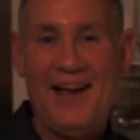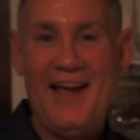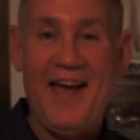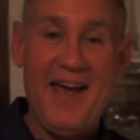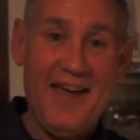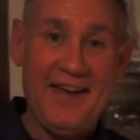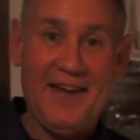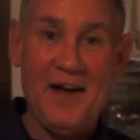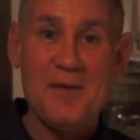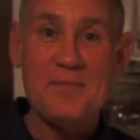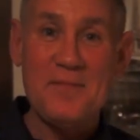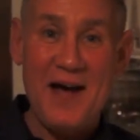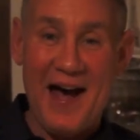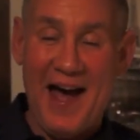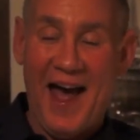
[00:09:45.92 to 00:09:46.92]
Hey, I'm
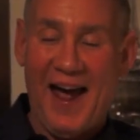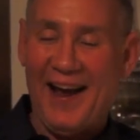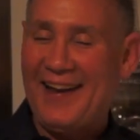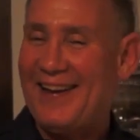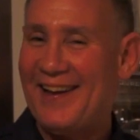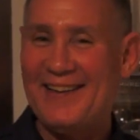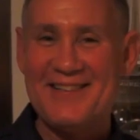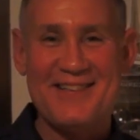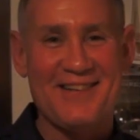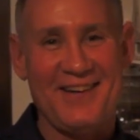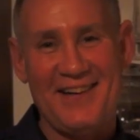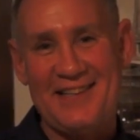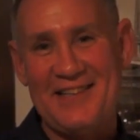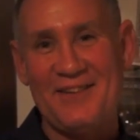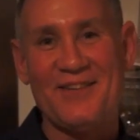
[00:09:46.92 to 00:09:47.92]
back. It's
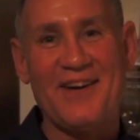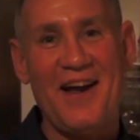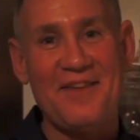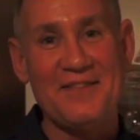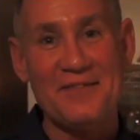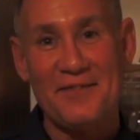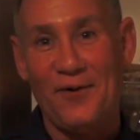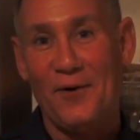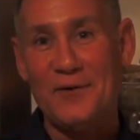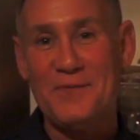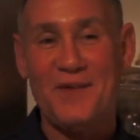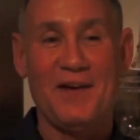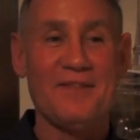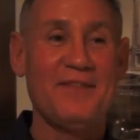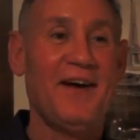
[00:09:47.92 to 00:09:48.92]
crazy. We're having folks.
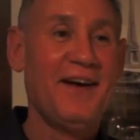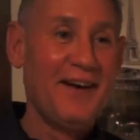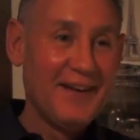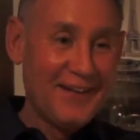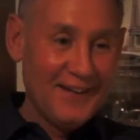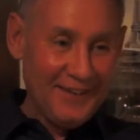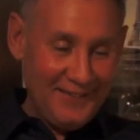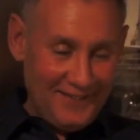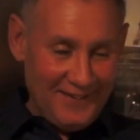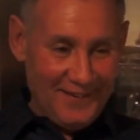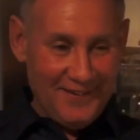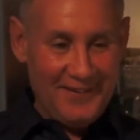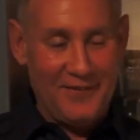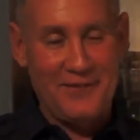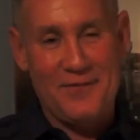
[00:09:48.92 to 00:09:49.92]
We have
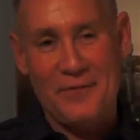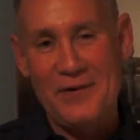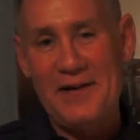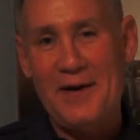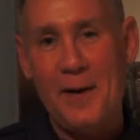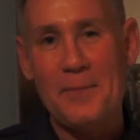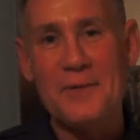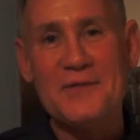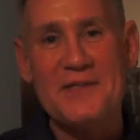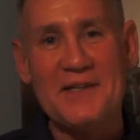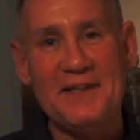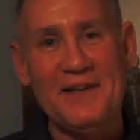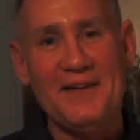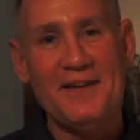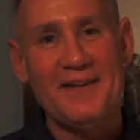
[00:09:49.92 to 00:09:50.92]
three couples
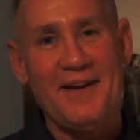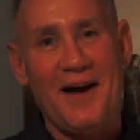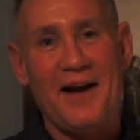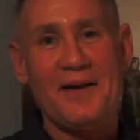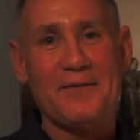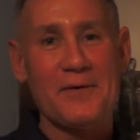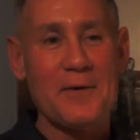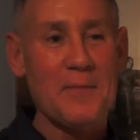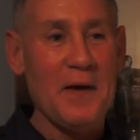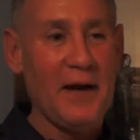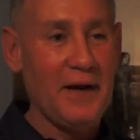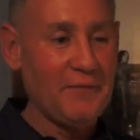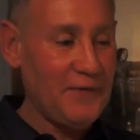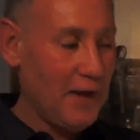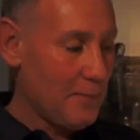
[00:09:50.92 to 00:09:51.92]
sitting in the dining room, and
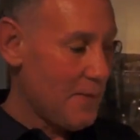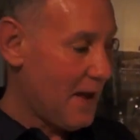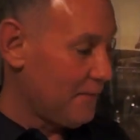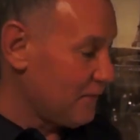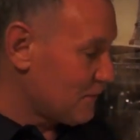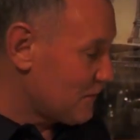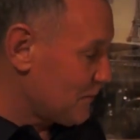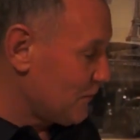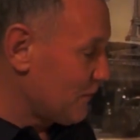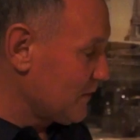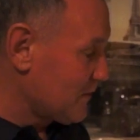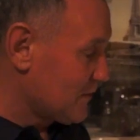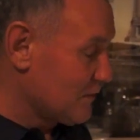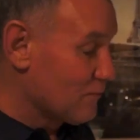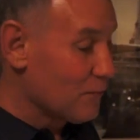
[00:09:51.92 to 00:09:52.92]
I've come out, the stew
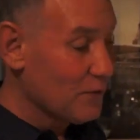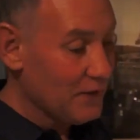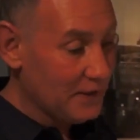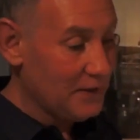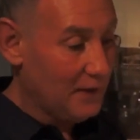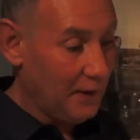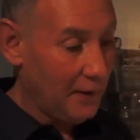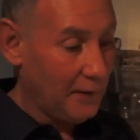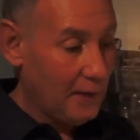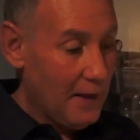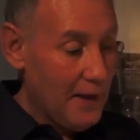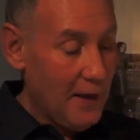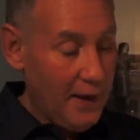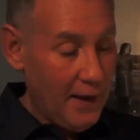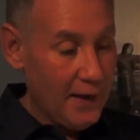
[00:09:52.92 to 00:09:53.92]
is really done.
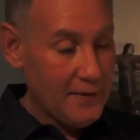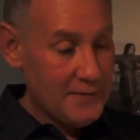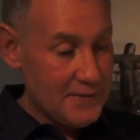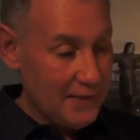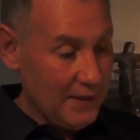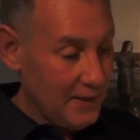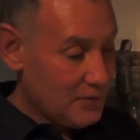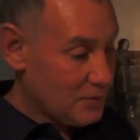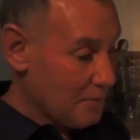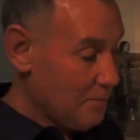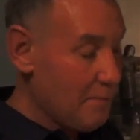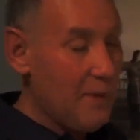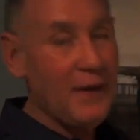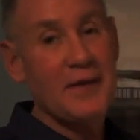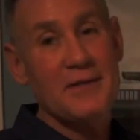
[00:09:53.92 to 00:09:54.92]
It's
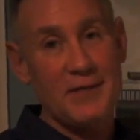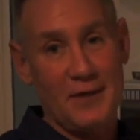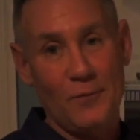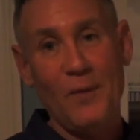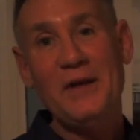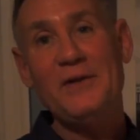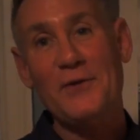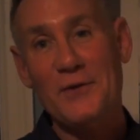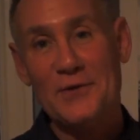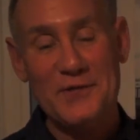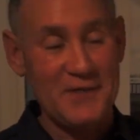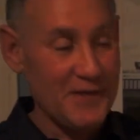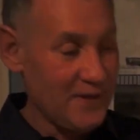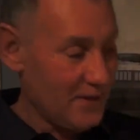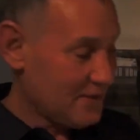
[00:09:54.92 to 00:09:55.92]
amazing. Wait till you
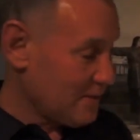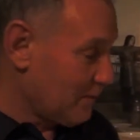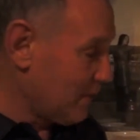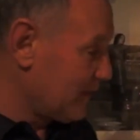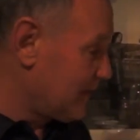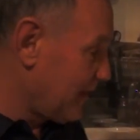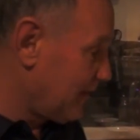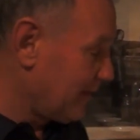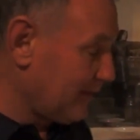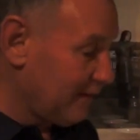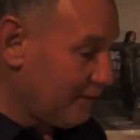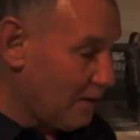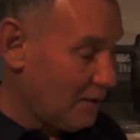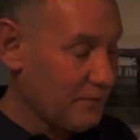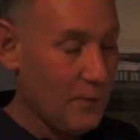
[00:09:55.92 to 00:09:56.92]
see this. I'm going to take the
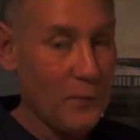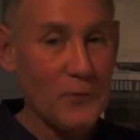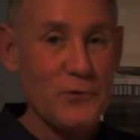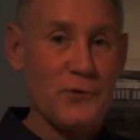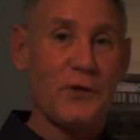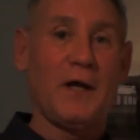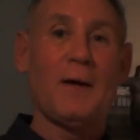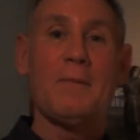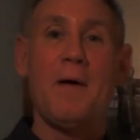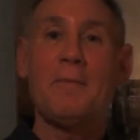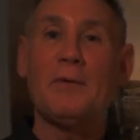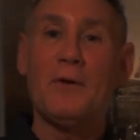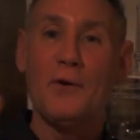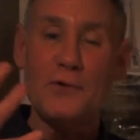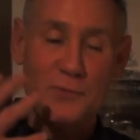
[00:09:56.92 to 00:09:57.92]
lid off. I want you to come up
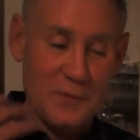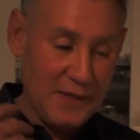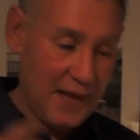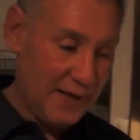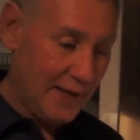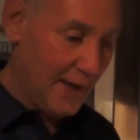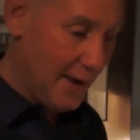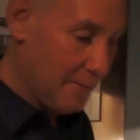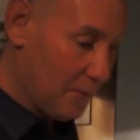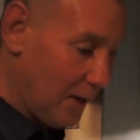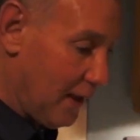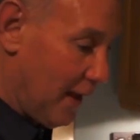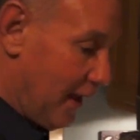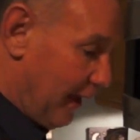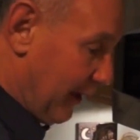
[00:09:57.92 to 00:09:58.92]
close with that
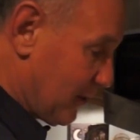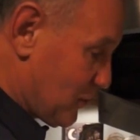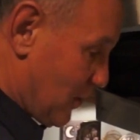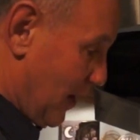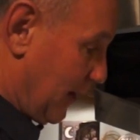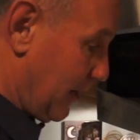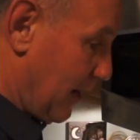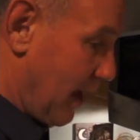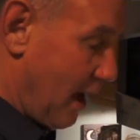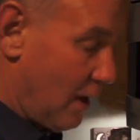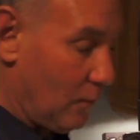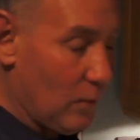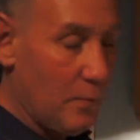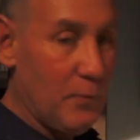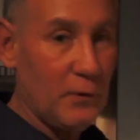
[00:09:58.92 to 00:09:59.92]
camera and check it
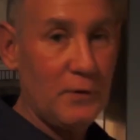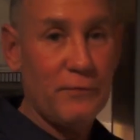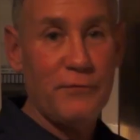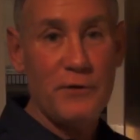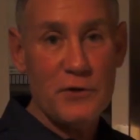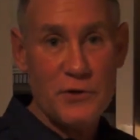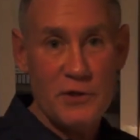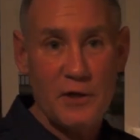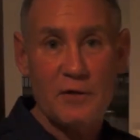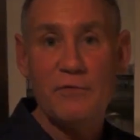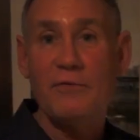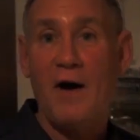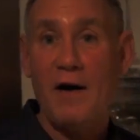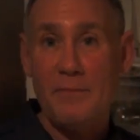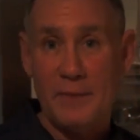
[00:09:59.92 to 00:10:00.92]
out. We put the fish in
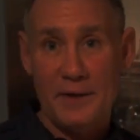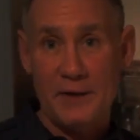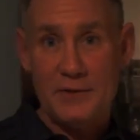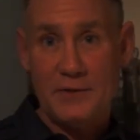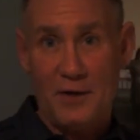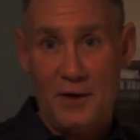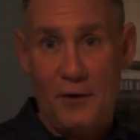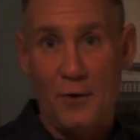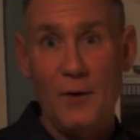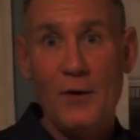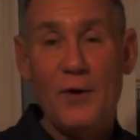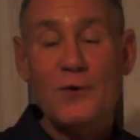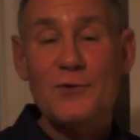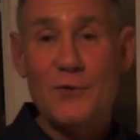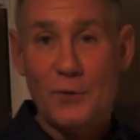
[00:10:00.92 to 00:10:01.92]
5 minutes ago,
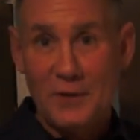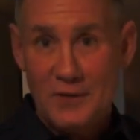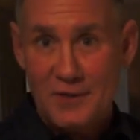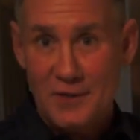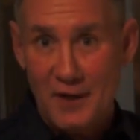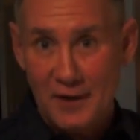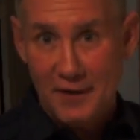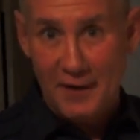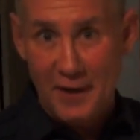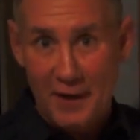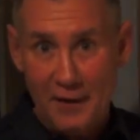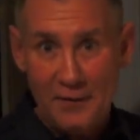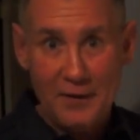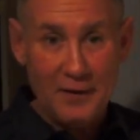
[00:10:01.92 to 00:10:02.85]
so it's done now. The